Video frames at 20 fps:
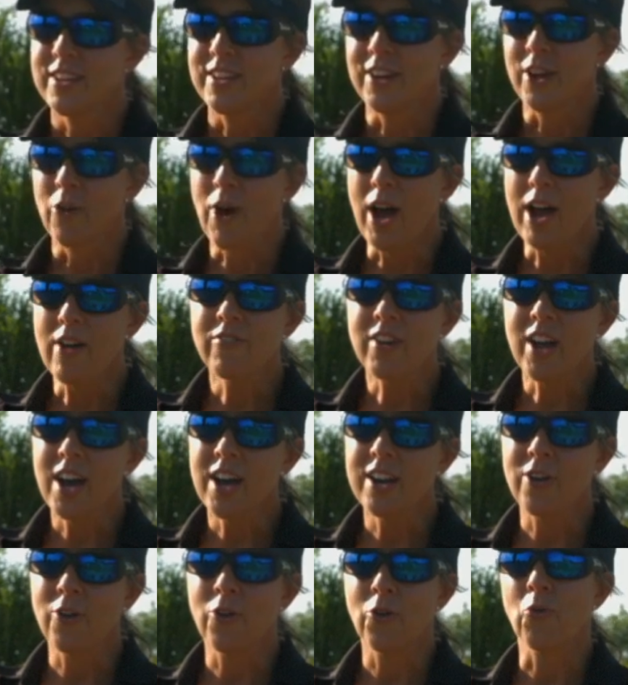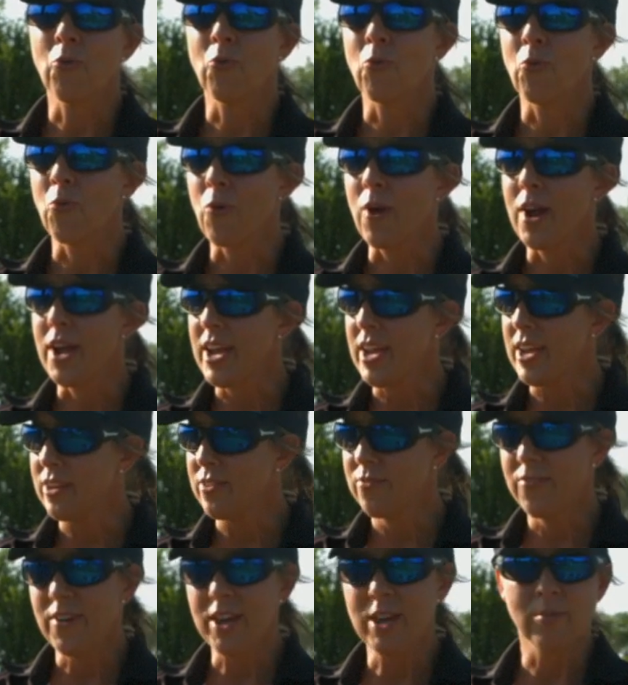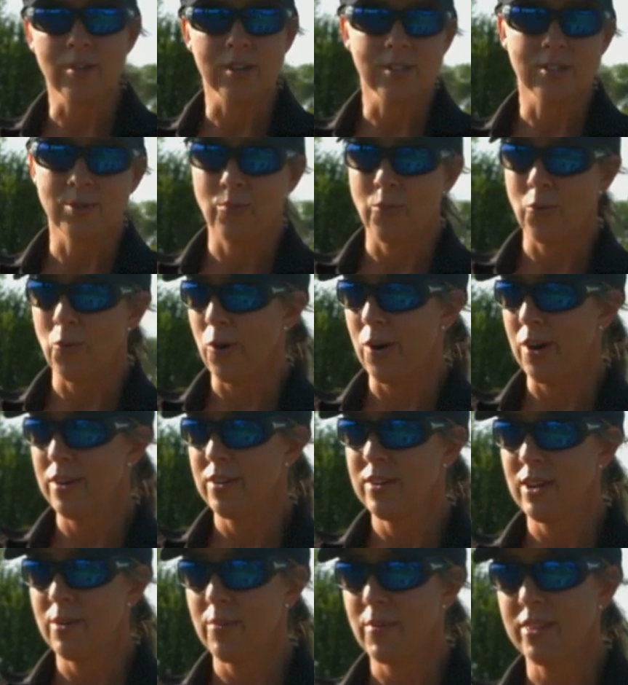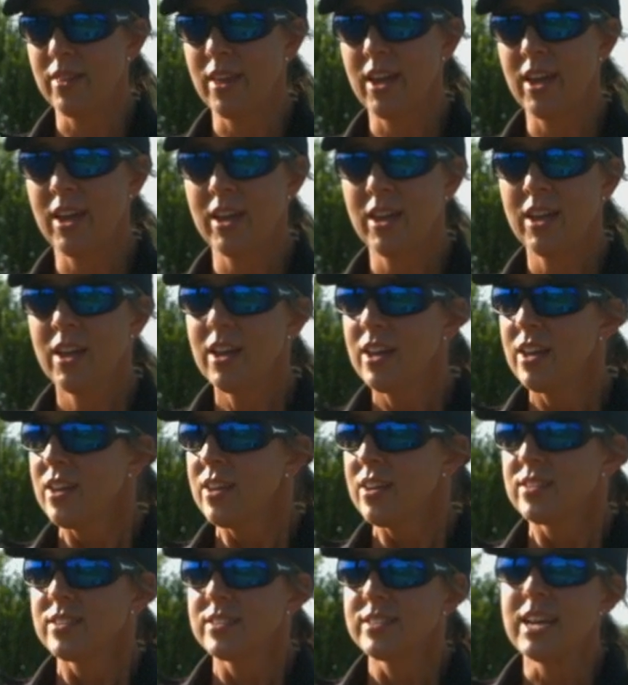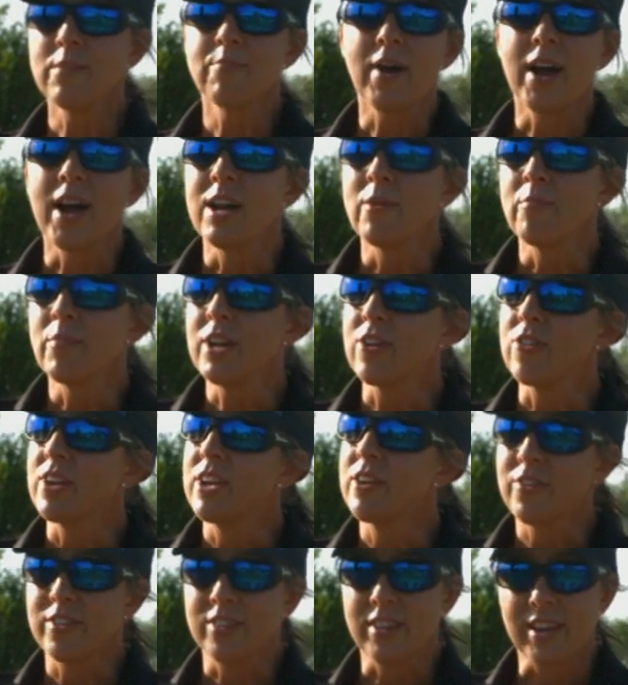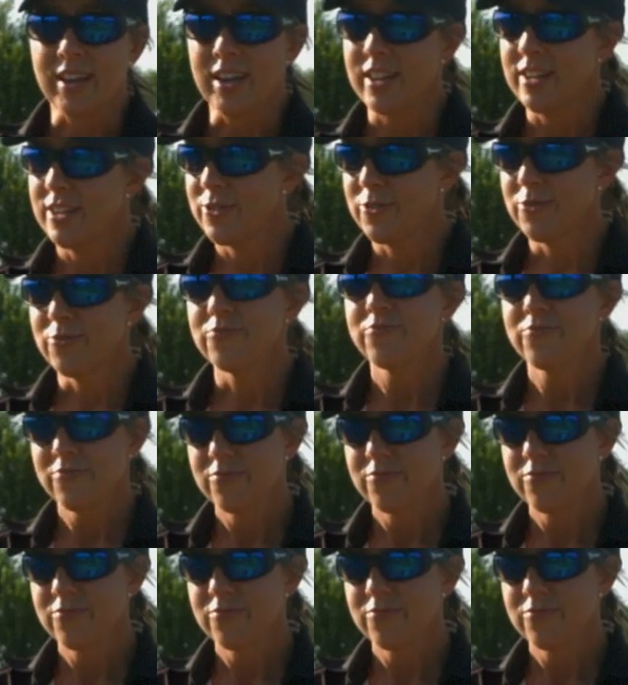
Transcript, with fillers: You know, I've got a great family support. I mean, they stand behind me on everything I do.